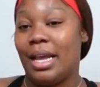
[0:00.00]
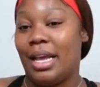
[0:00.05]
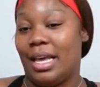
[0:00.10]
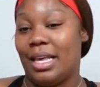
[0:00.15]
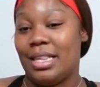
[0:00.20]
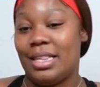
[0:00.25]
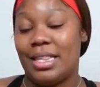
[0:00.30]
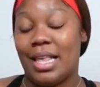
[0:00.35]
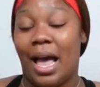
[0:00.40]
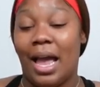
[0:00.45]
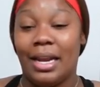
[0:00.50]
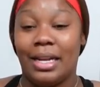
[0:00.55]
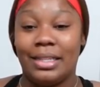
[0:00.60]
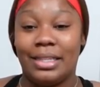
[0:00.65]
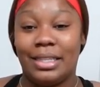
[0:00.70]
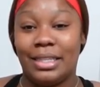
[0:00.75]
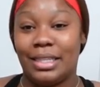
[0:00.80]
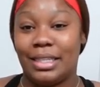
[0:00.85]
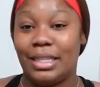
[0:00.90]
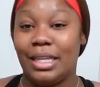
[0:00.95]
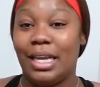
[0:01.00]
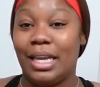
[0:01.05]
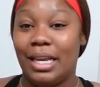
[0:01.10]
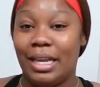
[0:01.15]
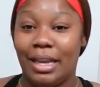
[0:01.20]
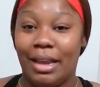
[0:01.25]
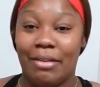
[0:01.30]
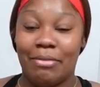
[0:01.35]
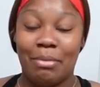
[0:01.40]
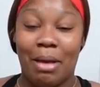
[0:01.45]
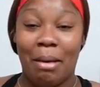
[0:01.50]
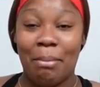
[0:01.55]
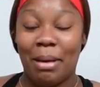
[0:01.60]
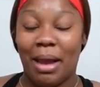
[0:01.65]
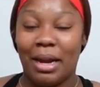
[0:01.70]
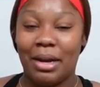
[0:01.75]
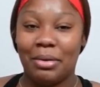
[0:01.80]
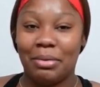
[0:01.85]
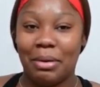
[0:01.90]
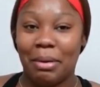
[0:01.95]
excited to see if my
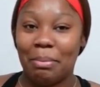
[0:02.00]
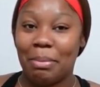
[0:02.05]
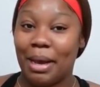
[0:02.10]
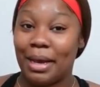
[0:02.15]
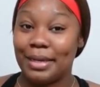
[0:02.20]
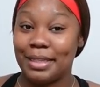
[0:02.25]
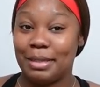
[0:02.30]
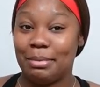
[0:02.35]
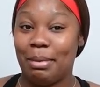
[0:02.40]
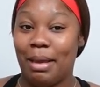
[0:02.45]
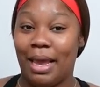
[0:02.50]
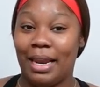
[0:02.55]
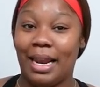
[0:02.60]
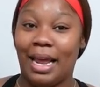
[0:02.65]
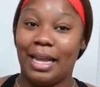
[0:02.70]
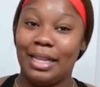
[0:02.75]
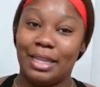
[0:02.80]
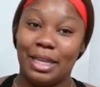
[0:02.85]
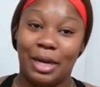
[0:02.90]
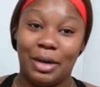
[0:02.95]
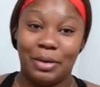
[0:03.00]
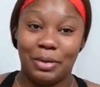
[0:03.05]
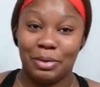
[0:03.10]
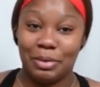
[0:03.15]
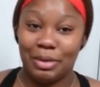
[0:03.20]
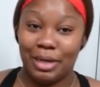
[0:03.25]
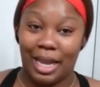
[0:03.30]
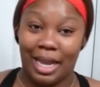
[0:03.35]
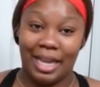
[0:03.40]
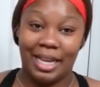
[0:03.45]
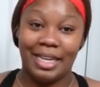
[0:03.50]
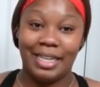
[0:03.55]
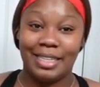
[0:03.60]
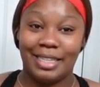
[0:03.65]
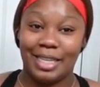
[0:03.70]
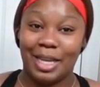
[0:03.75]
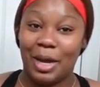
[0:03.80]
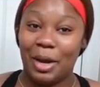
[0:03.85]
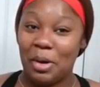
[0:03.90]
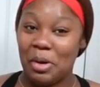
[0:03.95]
body would bounce back like the old
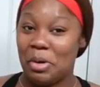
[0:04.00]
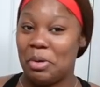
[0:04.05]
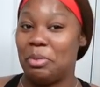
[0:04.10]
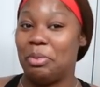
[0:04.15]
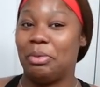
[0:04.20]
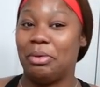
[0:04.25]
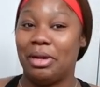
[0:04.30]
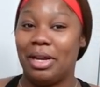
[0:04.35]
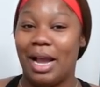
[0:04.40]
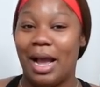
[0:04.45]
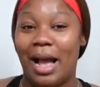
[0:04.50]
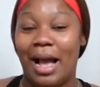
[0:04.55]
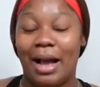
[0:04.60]
days, the old Bria.